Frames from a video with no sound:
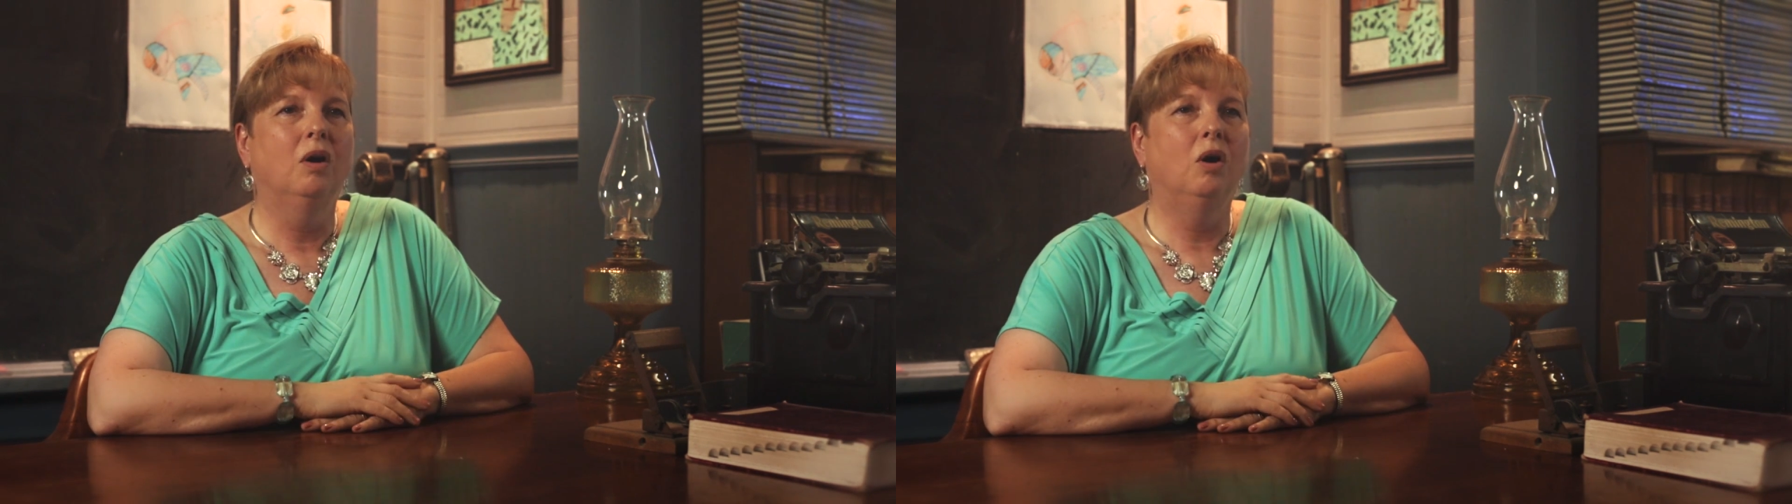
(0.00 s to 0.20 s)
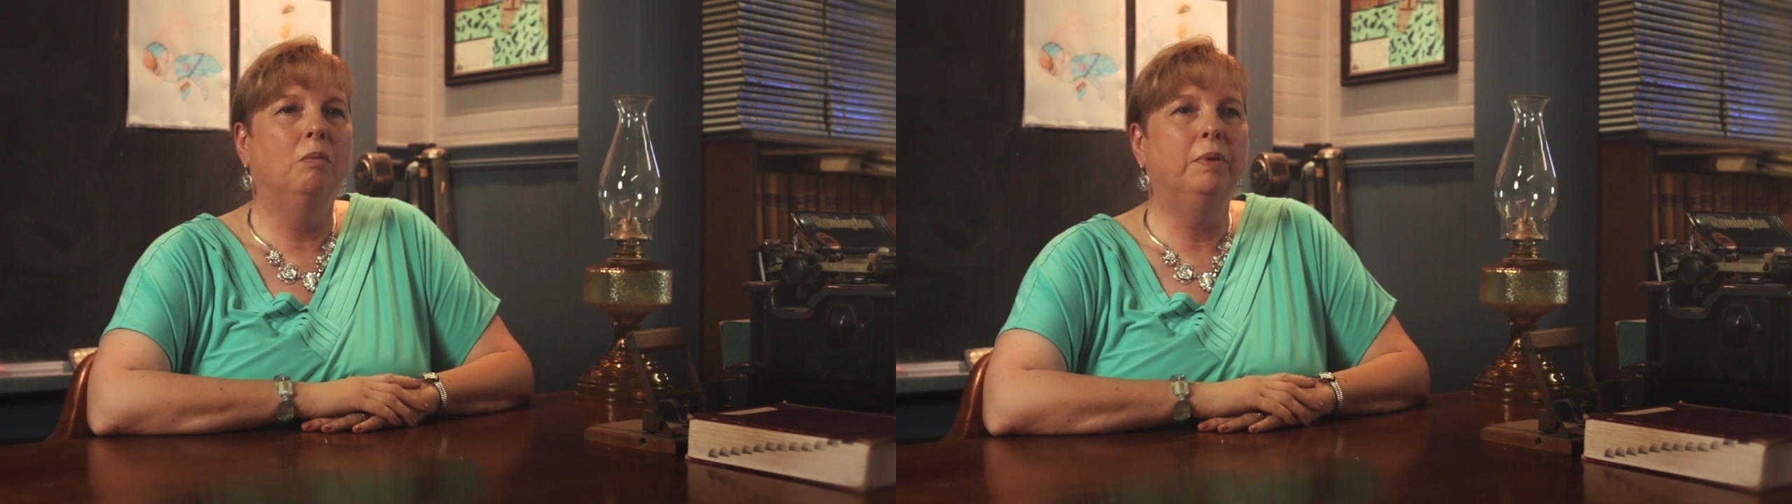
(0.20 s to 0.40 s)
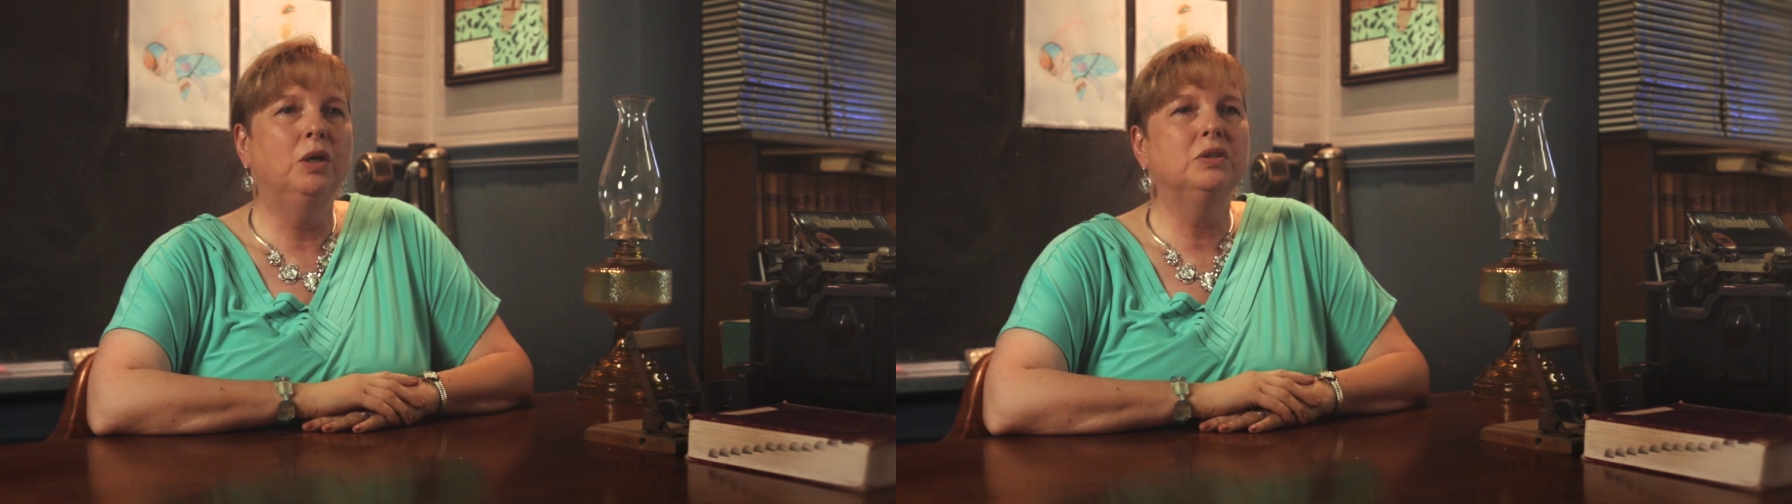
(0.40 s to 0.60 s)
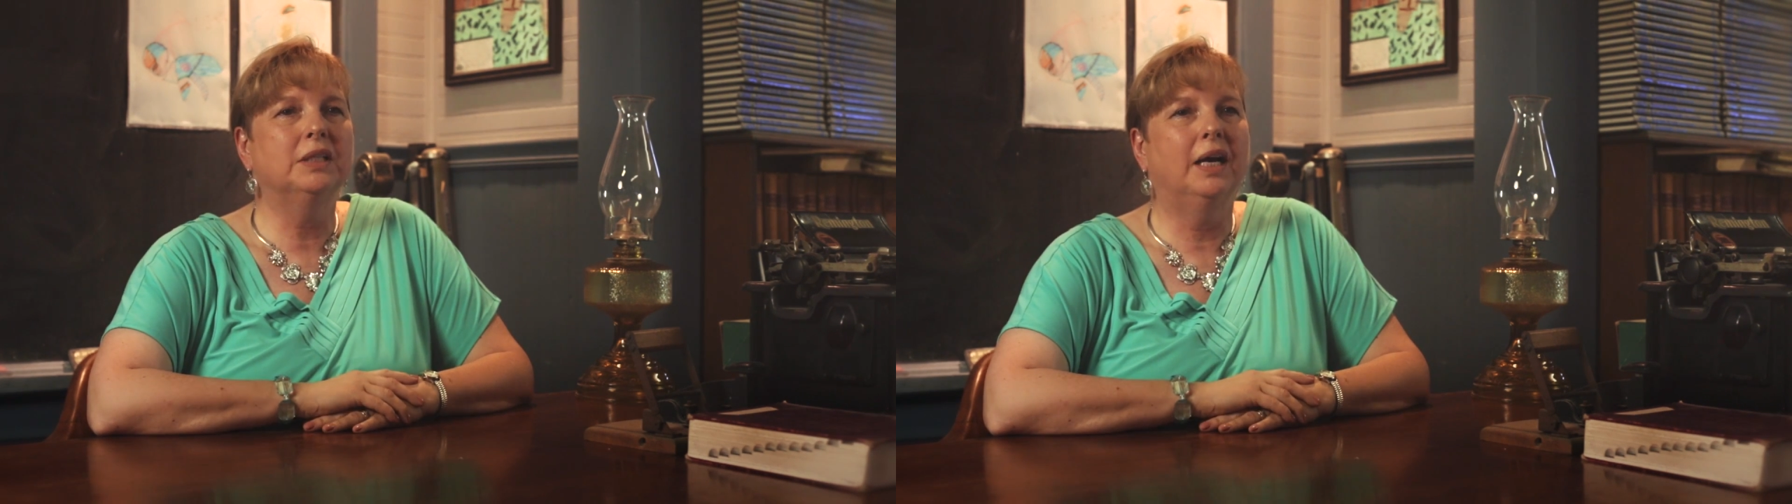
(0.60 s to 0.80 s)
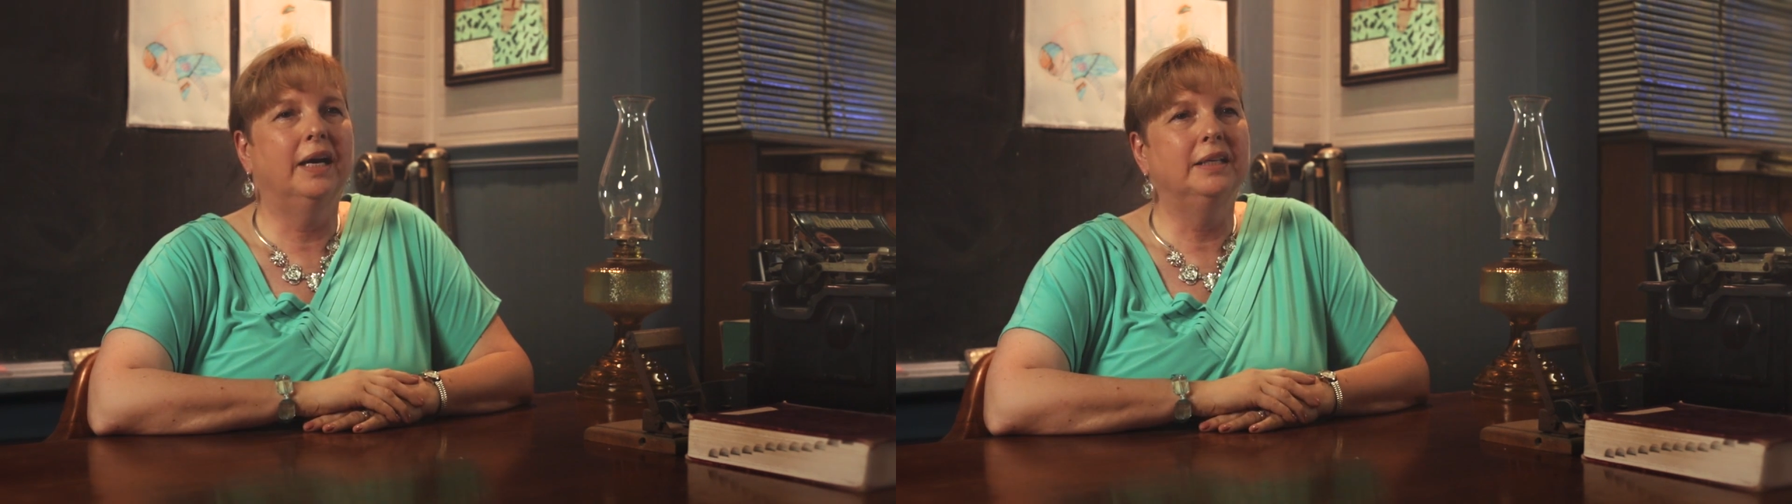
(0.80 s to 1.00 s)
on both
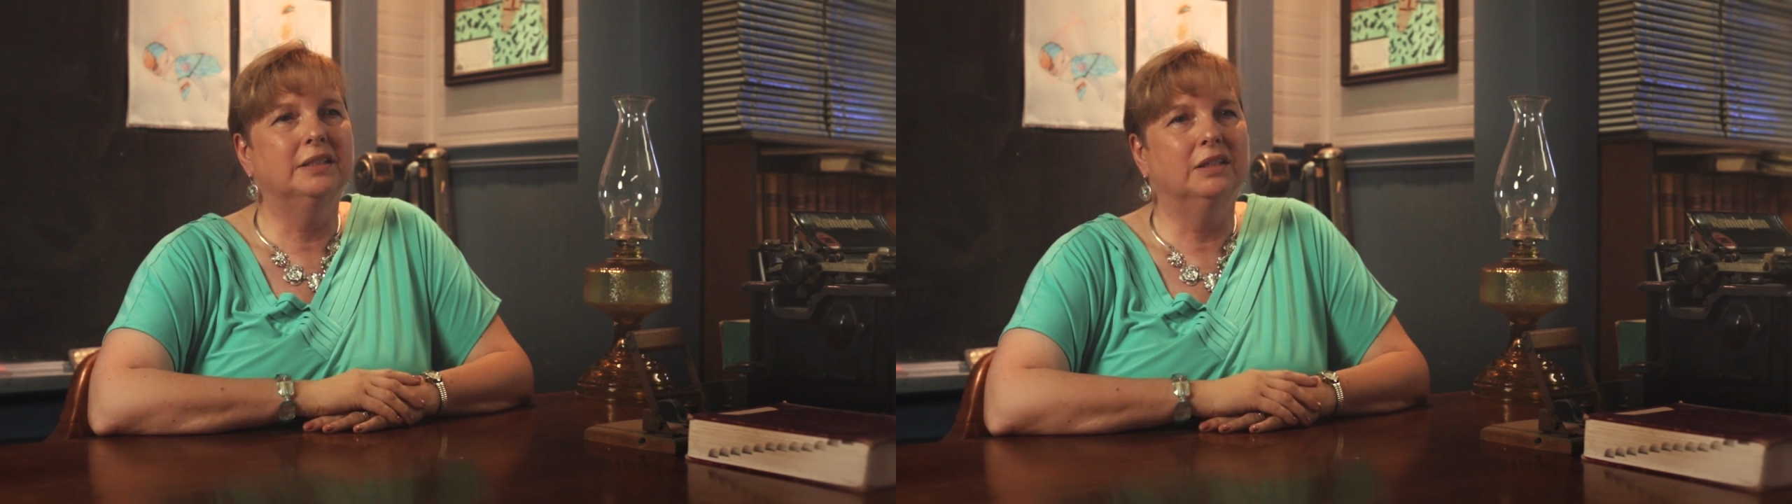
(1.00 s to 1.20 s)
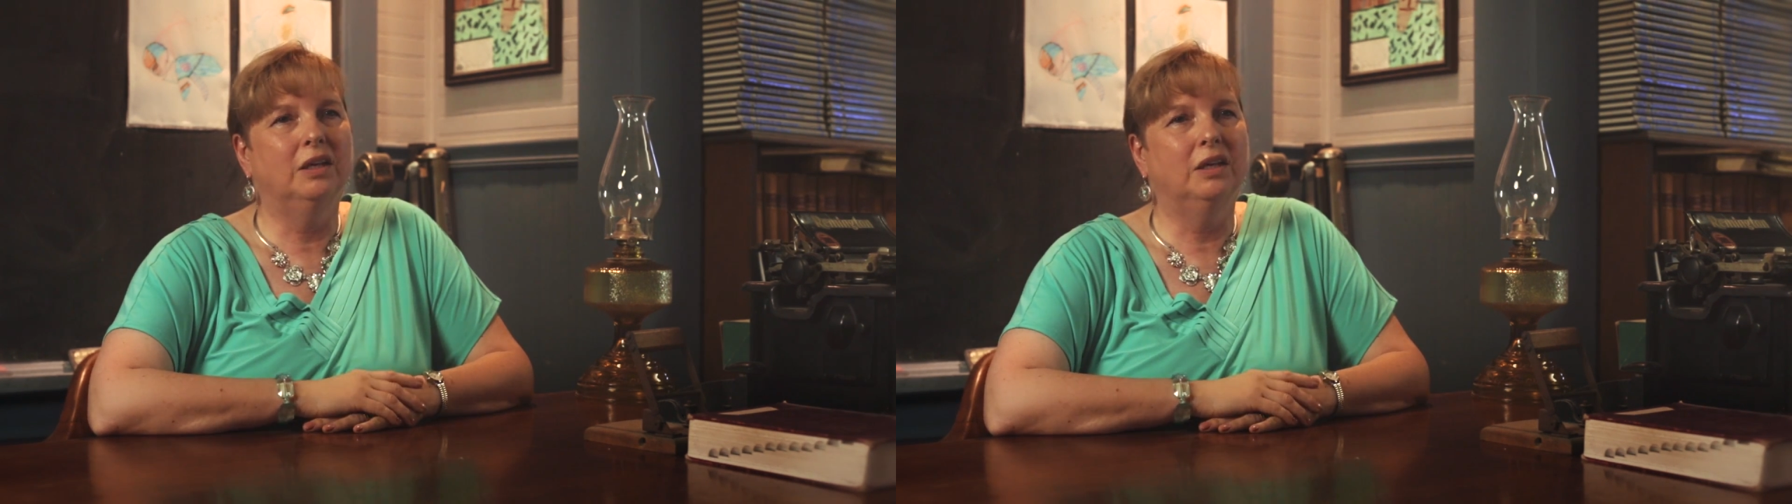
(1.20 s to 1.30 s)
sides